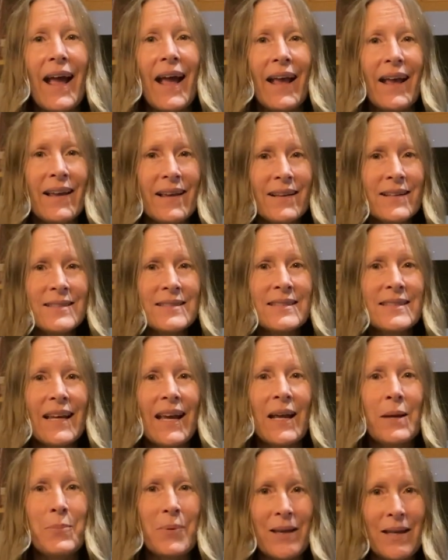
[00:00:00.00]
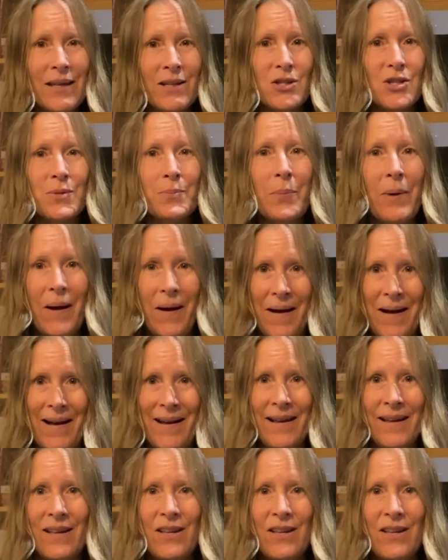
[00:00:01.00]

and a peach pie.